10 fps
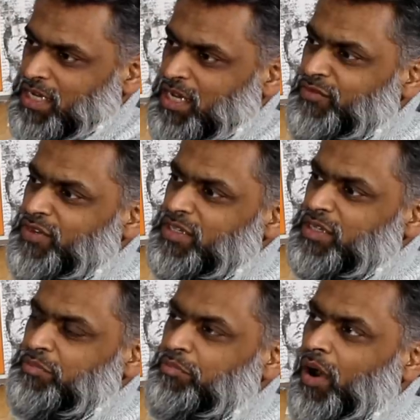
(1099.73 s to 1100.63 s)

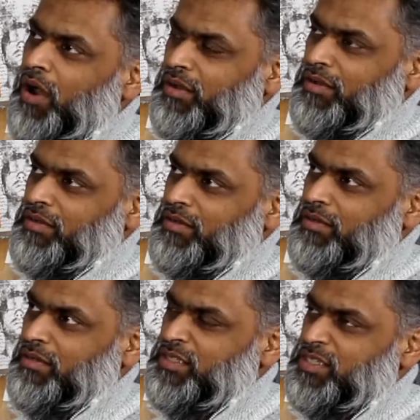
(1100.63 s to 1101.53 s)
converted barn,
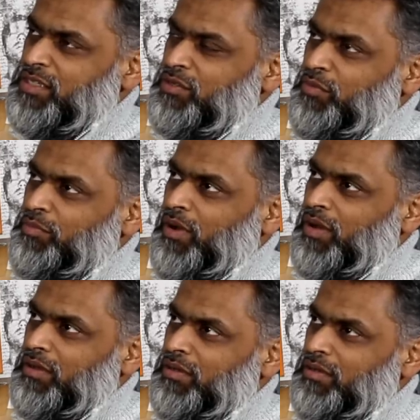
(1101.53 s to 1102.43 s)
a steel
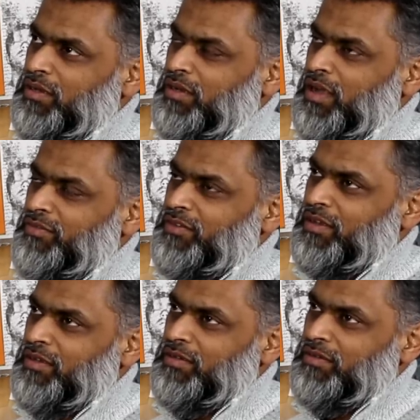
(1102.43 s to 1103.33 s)
barn in an
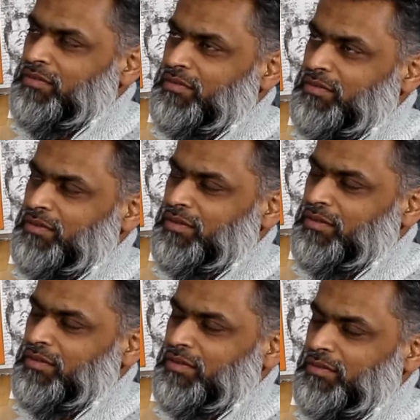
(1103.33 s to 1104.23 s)
Afghan, you know,